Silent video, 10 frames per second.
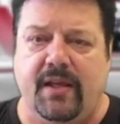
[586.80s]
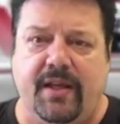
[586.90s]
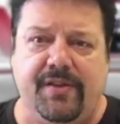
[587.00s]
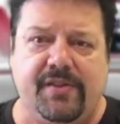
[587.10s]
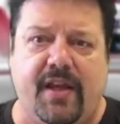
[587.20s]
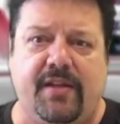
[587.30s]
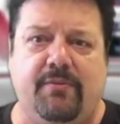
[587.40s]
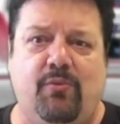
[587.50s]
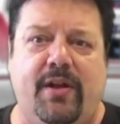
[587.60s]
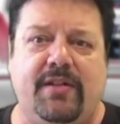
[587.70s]
he
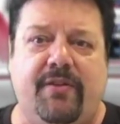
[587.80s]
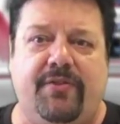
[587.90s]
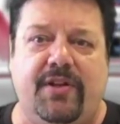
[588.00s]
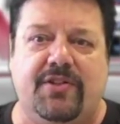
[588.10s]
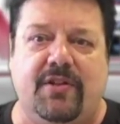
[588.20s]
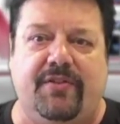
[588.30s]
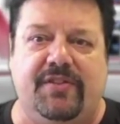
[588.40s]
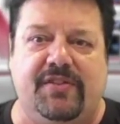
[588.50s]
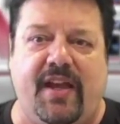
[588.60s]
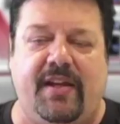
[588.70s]
said one definition of
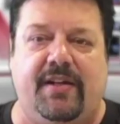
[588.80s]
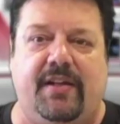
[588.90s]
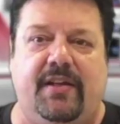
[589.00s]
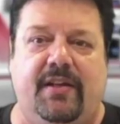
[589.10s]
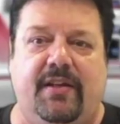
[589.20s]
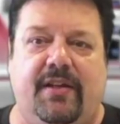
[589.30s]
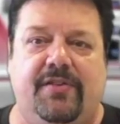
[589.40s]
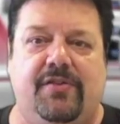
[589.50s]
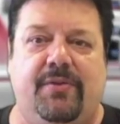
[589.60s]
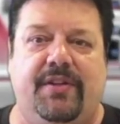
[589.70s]
insanity
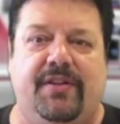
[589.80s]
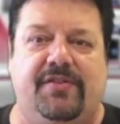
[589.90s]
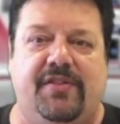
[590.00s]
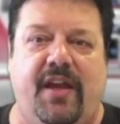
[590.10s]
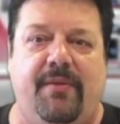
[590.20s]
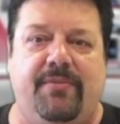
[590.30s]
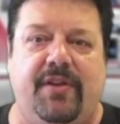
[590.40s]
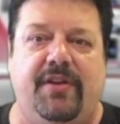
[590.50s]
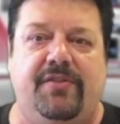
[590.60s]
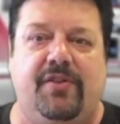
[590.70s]
is doing the same
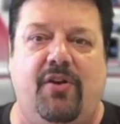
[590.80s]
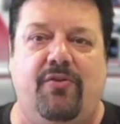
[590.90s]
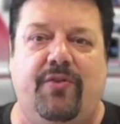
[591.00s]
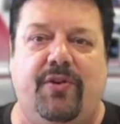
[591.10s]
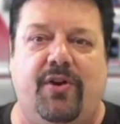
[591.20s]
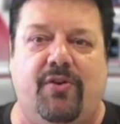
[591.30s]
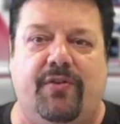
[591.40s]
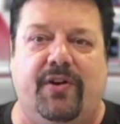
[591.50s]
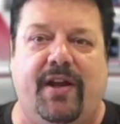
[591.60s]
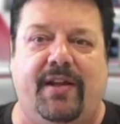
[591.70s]
things over and
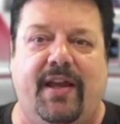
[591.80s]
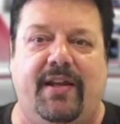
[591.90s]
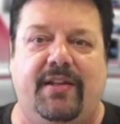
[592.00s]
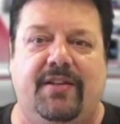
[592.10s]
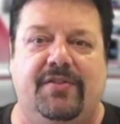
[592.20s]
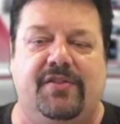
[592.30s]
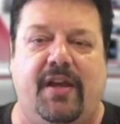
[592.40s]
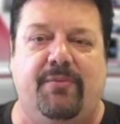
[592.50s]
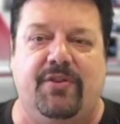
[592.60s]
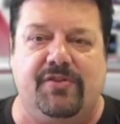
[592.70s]
over and getting the
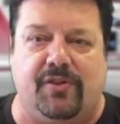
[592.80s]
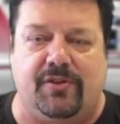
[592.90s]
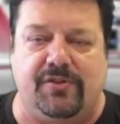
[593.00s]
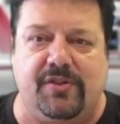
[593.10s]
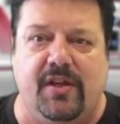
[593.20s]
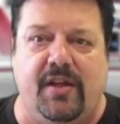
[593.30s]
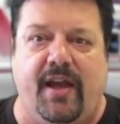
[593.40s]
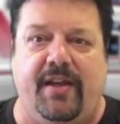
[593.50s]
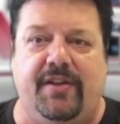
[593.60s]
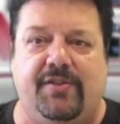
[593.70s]
same results
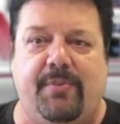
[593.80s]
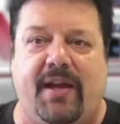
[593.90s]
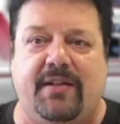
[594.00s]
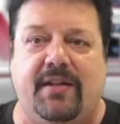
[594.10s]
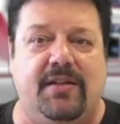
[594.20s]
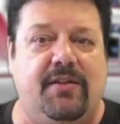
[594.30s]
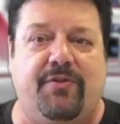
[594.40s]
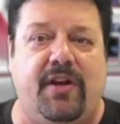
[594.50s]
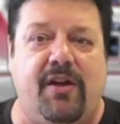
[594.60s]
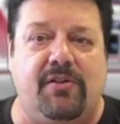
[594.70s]
and expecting a
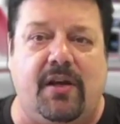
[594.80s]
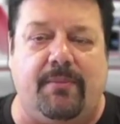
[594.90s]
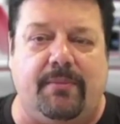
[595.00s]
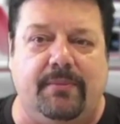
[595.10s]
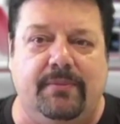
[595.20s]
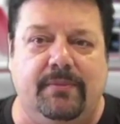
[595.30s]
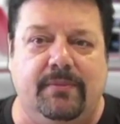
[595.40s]
different outcome.